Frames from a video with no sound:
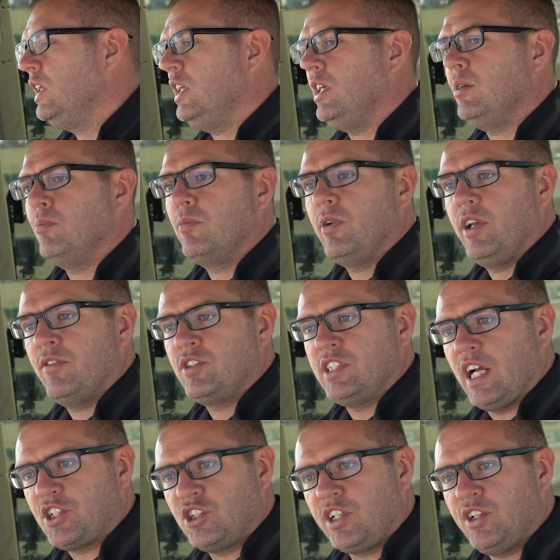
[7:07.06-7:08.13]
um, if
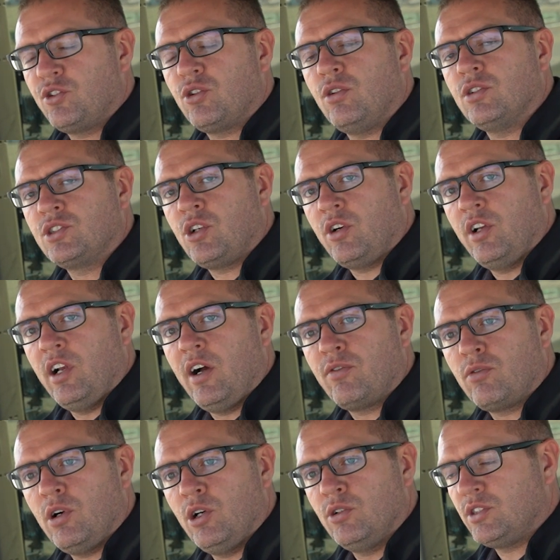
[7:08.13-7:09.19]
section control is turning
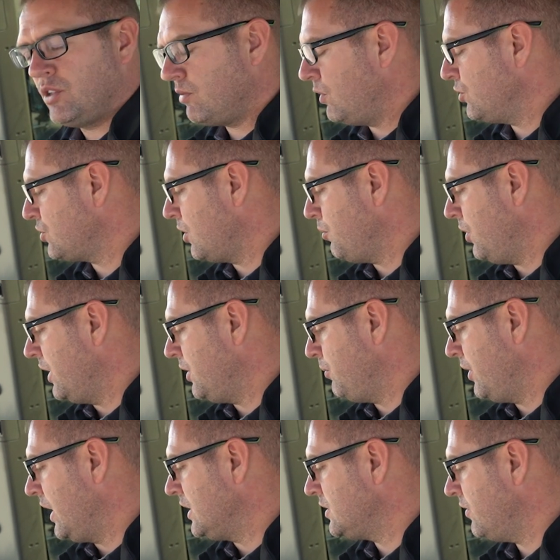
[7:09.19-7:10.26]
off rows and rows aren't planting
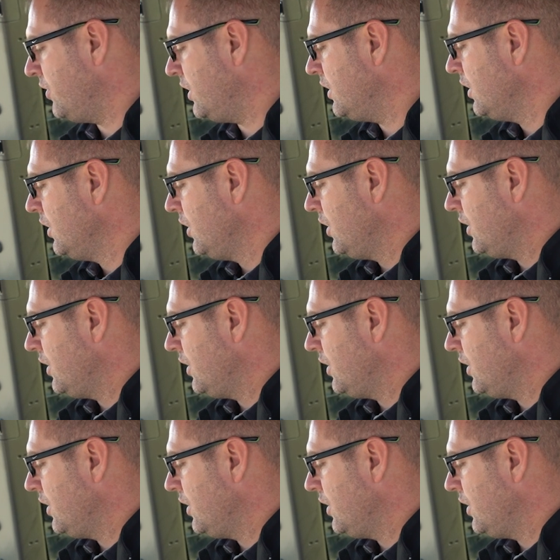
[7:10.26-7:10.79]
because of it,